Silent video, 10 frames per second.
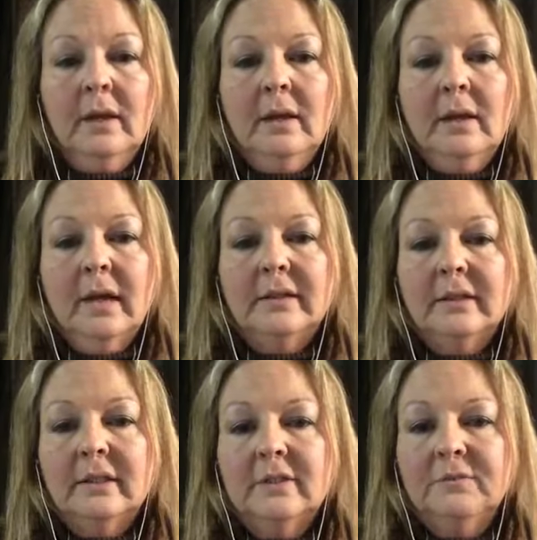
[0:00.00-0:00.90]
And the
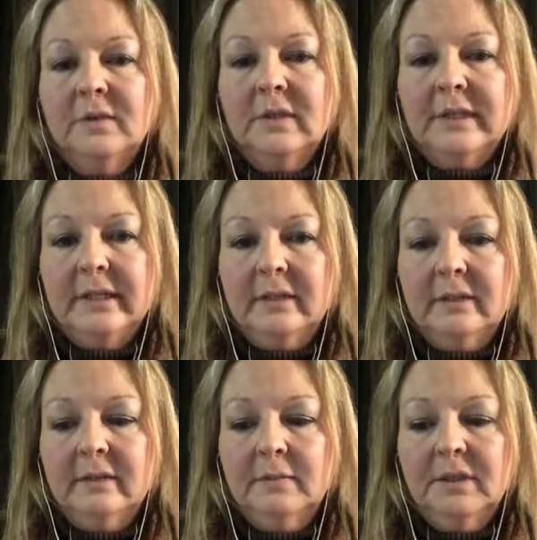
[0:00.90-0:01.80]
difference is
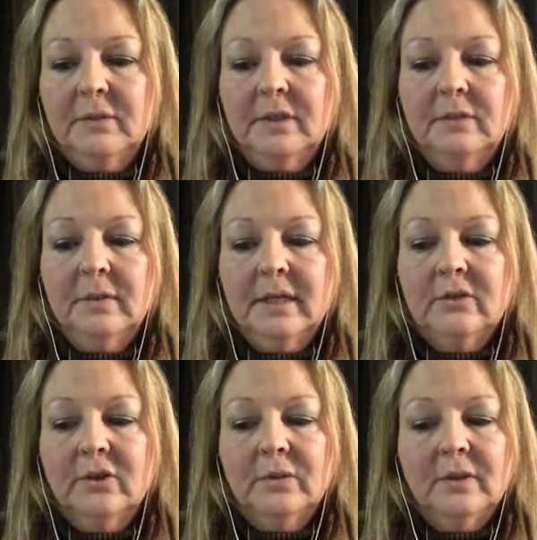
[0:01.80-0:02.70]
between the
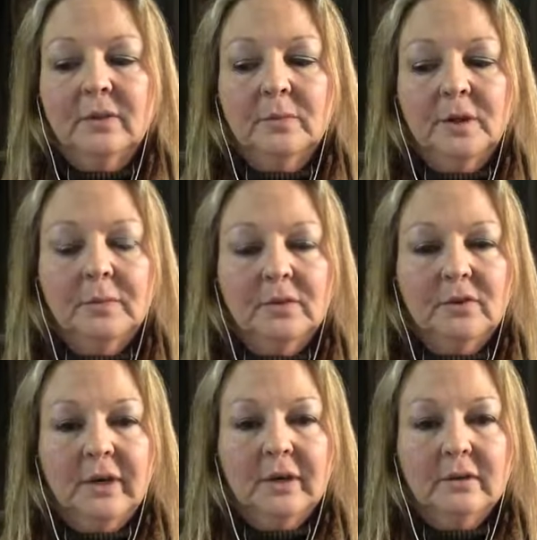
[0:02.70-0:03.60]
rescuer and the
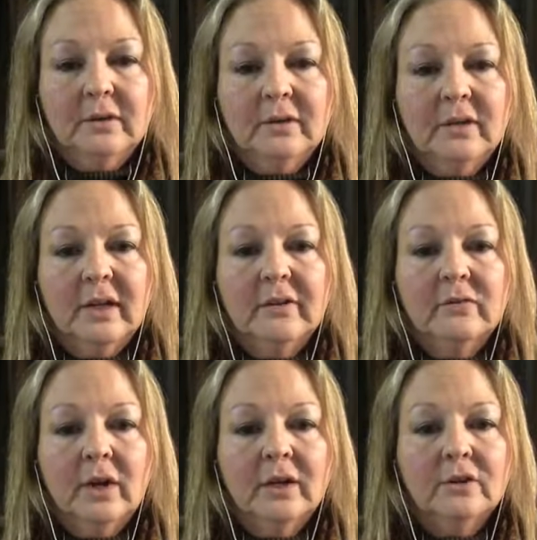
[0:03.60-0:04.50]
perpetrator, instead of
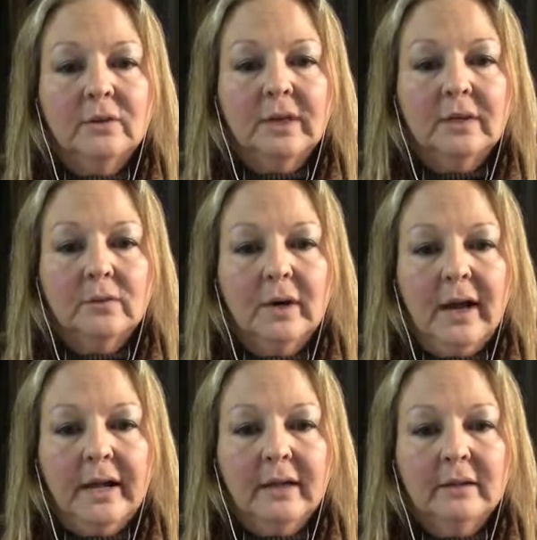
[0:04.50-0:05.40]
not doing it
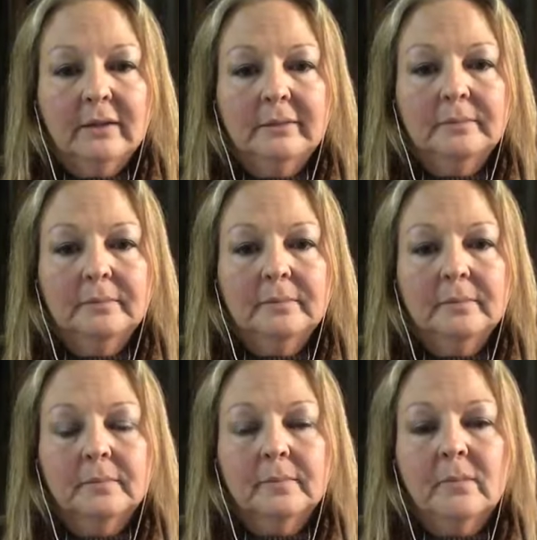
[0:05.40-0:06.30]
right,
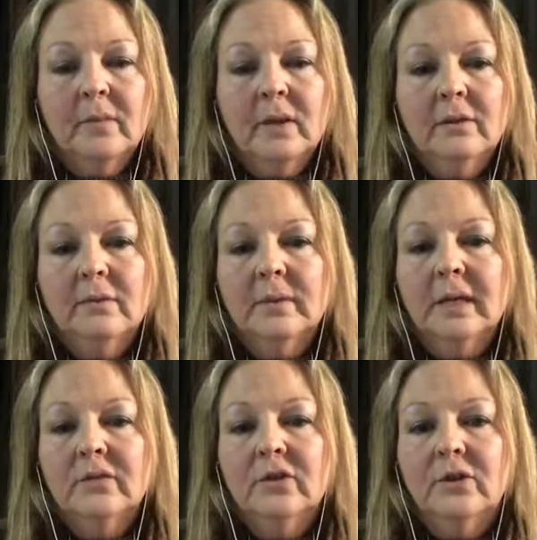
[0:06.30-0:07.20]
the
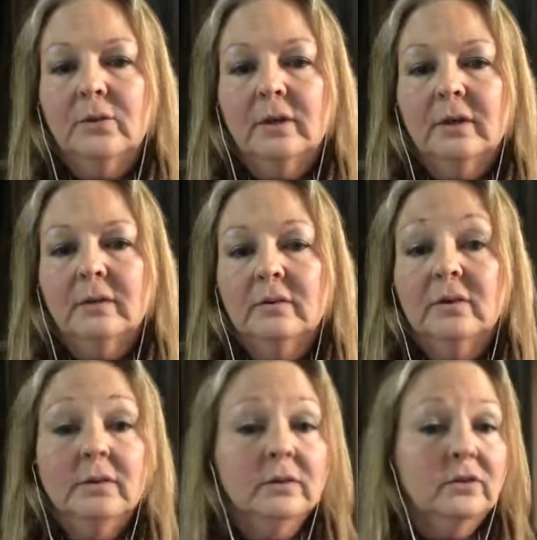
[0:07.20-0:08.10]
rescuer
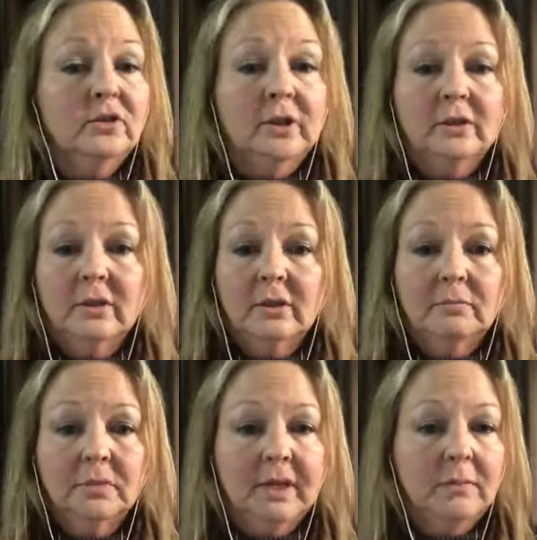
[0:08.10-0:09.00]
still is judging,
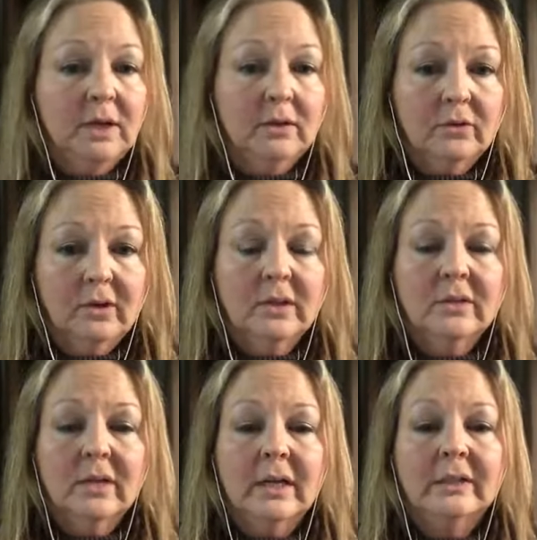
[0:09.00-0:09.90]
blaming,
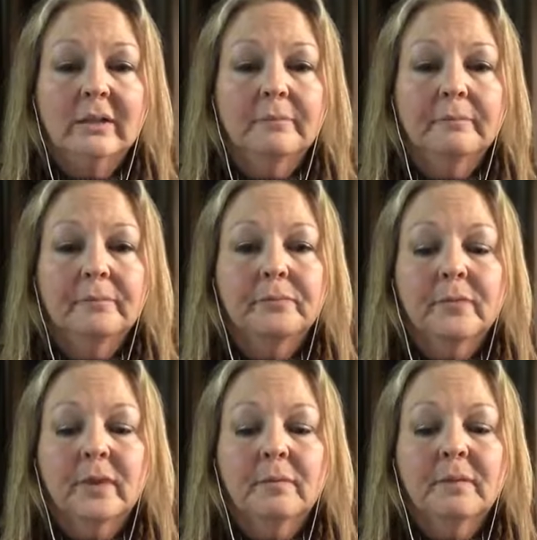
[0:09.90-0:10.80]
criticizing,
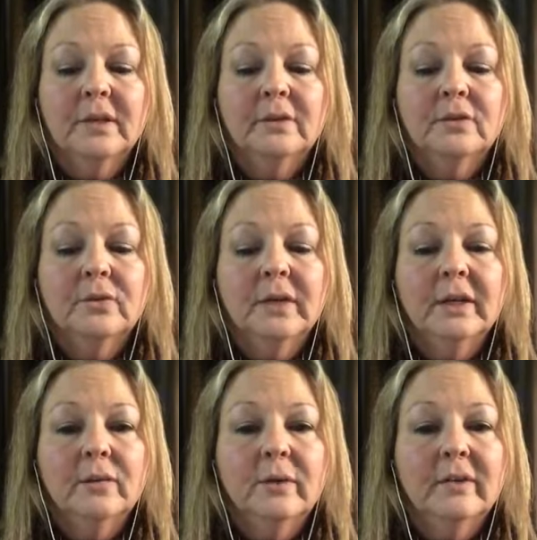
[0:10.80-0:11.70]
but they're doing it
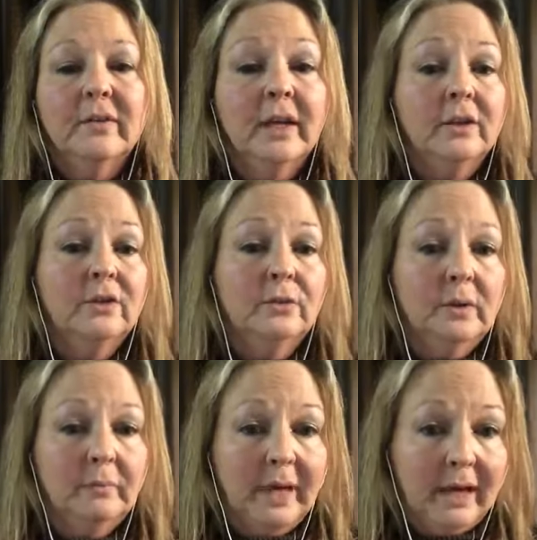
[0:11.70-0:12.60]
with they could do it
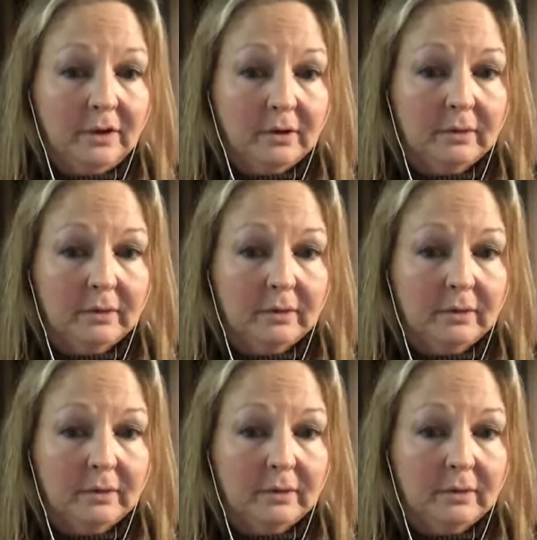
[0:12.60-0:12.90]
better.